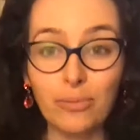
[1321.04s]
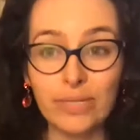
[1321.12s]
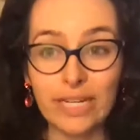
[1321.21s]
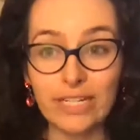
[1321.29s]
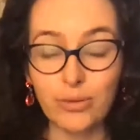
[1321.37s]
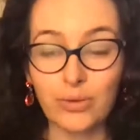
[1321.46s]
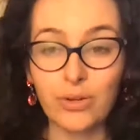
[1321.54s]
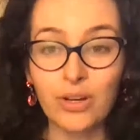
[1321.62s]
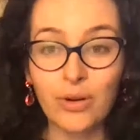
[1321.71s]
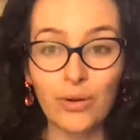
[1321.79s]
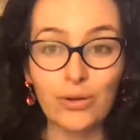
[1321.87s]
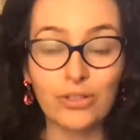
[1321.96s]
yet, or
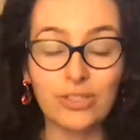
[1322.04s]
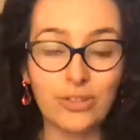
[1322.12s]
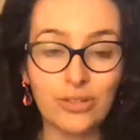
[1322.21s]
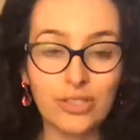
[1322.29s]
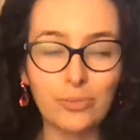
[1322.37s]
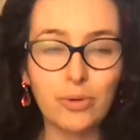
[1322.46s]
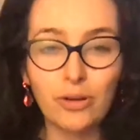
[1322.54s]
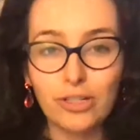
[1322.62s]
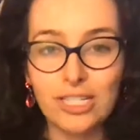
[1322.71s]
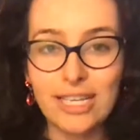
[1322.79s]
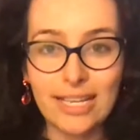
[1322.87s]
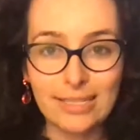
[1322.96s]
your
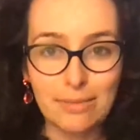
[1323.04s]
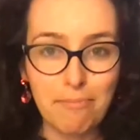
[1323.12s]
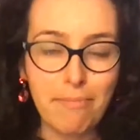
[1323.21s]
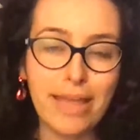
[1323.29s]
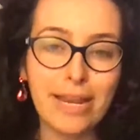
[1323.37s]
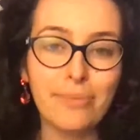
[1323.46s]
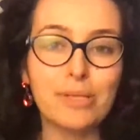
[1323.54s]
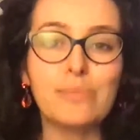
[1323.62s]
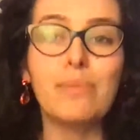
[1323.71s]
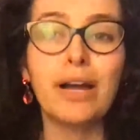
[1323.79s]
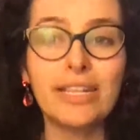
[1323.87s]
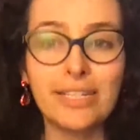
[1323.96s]
subconscious hasn't made up its
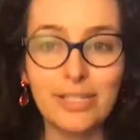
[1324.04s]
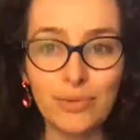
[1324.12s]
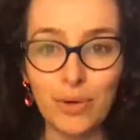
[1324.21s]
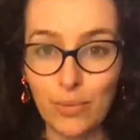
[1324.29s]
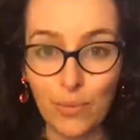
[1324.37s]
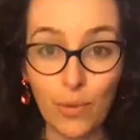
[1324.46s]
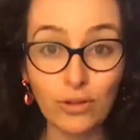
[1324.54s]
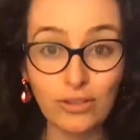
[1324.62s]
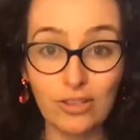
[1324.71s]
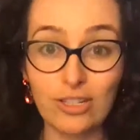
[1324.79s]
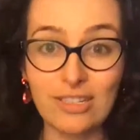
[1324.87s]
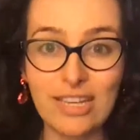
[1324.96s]
mind as to what it wants
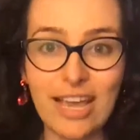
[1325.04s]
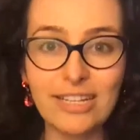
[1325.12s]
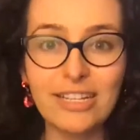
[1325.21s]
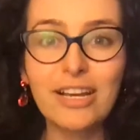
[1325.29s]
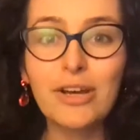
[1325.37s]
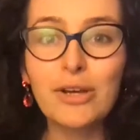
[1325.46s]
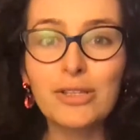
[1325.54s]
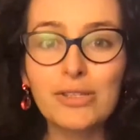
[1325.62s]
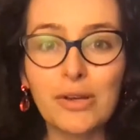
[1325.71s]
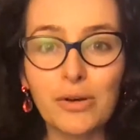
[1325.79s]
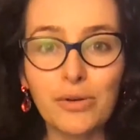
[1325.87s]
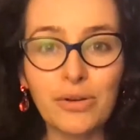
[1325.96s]
just yet.
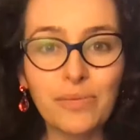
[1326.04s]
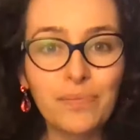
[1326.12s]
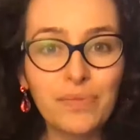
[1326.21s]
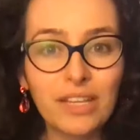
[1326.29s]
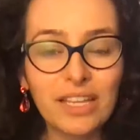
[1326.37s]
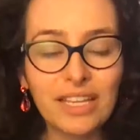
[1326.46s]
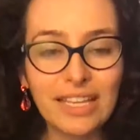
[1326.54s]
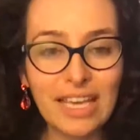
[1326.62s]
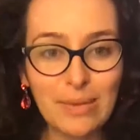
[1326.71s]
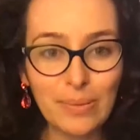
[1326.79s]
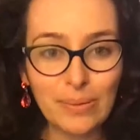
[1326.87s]
So keep